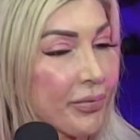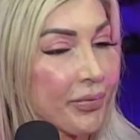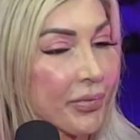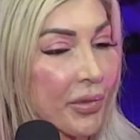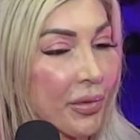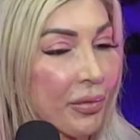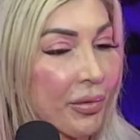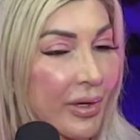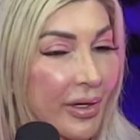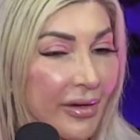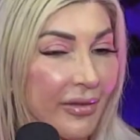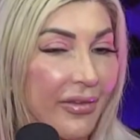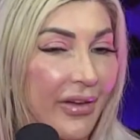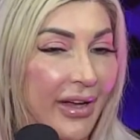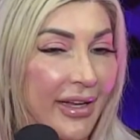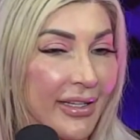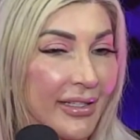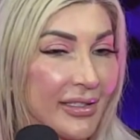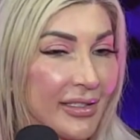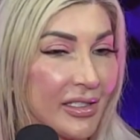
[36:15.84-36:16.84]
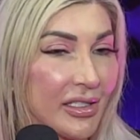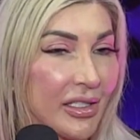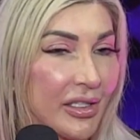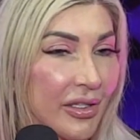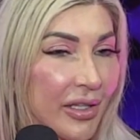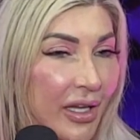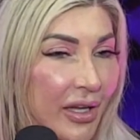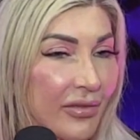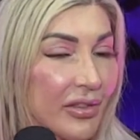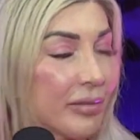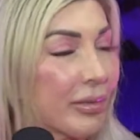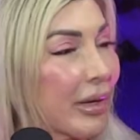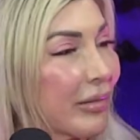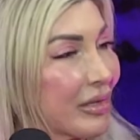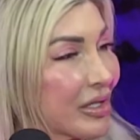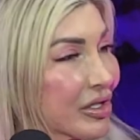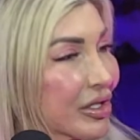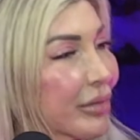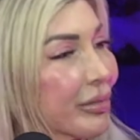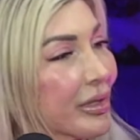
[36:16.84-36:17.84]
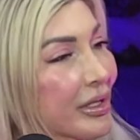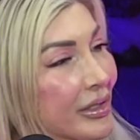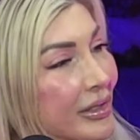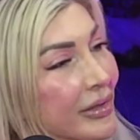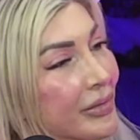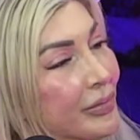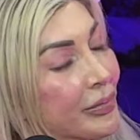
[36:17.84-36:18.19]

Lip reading: what advice do you give to baby strippers?